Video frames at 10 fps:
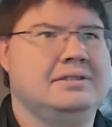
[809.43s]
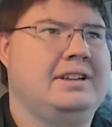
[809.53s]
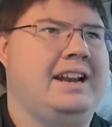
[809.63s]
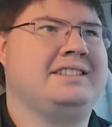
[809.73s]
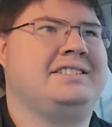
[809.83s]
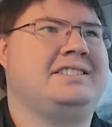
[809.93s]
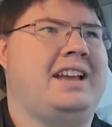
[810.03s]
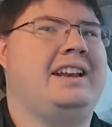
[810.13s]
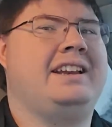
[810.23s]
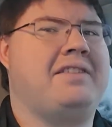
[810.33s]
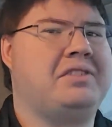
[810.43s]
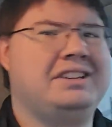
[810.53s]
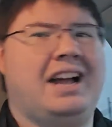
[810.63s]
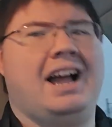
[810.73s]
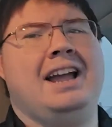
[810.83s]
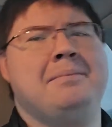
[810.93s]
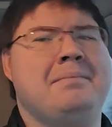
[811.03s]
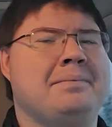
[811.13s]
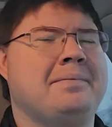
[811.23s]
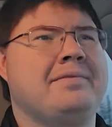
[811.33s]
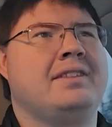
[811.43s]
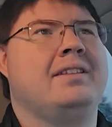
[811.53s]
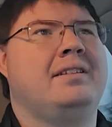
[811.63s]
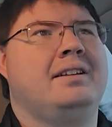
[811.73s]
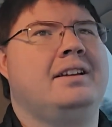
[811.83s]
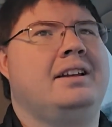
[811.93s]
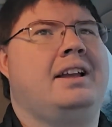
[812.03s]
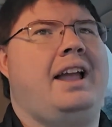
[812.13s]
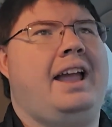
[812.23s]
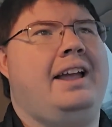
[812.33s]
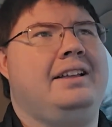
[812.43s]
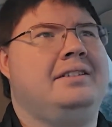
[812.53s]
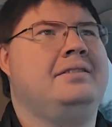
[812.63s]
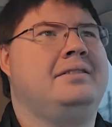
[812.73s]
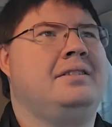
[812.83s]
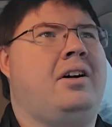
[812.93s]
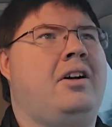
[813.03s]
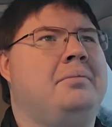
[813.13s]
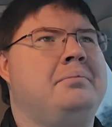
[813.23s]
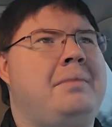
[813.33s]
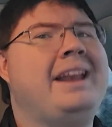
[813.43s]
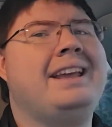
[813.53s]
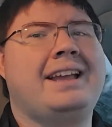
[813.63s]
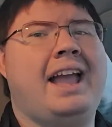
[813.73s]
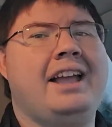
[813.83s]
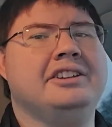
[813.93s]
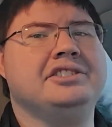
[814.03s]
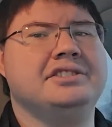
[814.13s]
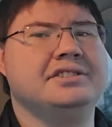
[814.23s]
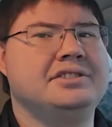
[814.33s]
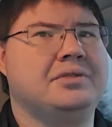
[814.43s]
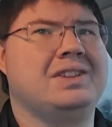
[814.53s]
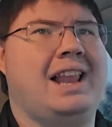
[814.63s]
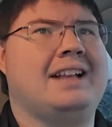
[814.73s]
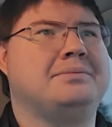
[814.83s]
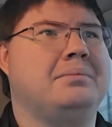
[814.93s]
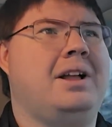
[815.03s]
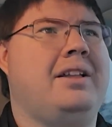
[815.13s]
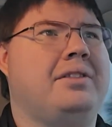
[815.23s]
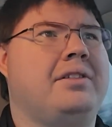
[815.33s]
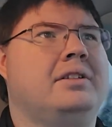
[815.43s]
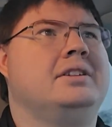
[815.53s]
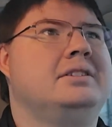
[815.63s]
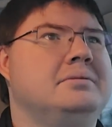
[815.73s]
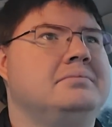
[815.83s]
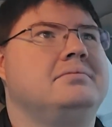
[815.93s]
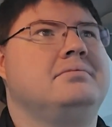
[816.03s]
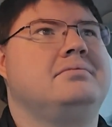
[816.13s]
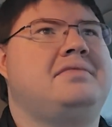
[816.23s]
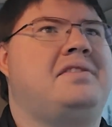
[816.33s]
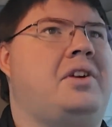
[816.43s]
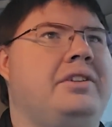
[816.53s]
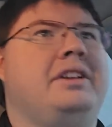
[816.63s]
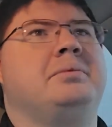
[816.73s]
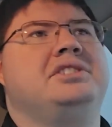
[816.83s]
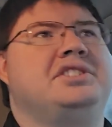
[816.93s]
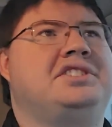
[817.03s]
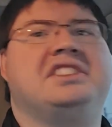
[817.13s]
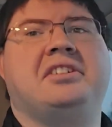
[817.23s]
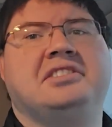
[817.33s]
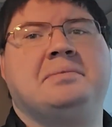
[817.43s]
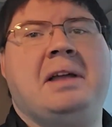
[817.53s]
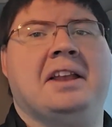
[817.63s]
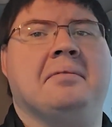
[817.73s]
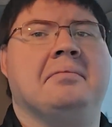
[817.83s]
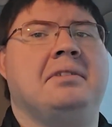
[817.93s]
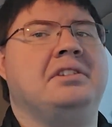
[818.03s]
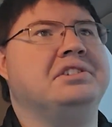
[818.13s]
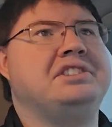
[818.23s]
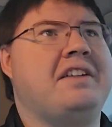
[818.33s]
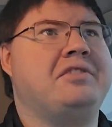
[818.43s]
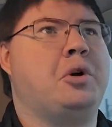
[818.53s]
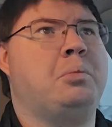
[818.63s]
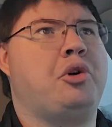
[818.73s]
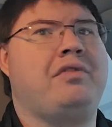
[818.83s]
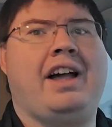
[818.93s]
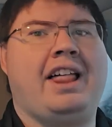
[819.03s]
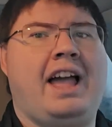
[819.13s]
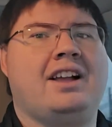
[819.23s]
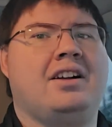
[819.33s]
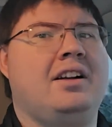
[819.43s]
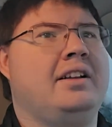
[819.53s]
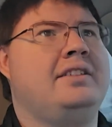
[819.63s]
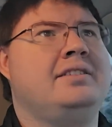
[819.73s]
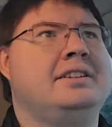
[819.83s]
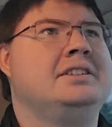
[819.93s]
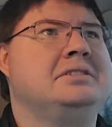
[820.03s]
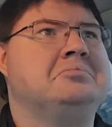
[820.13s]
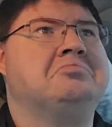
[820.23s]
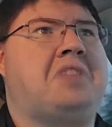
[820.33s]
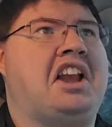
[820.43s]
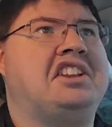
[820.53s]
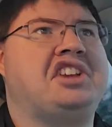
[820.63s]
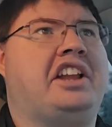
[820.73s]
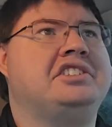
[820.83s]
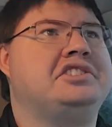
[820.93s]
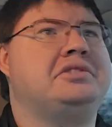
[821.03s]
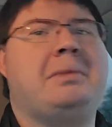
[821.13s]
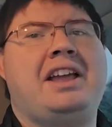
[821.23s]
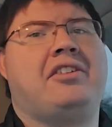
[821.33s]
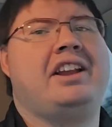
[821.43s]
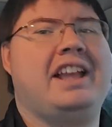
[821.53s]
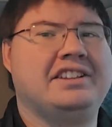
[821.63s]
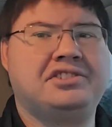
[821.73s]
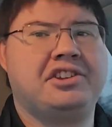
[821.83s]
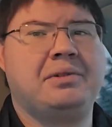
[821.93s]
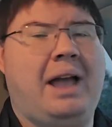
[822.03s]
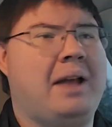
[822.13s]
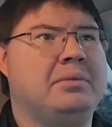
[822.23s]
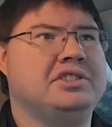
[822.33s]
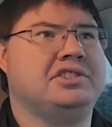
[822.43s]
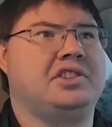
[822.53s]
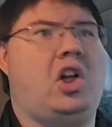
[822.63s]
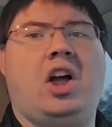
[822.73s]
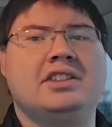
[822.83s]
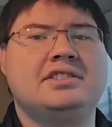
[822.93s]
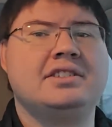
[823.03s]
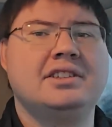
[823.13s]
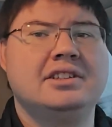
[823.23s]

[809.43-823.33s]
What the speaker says: It has to sign in every time. And on many occasions over the last month, Vivaldi would just sit there and spin. You just have no profile icon. Any changes you made or any history you had was just lost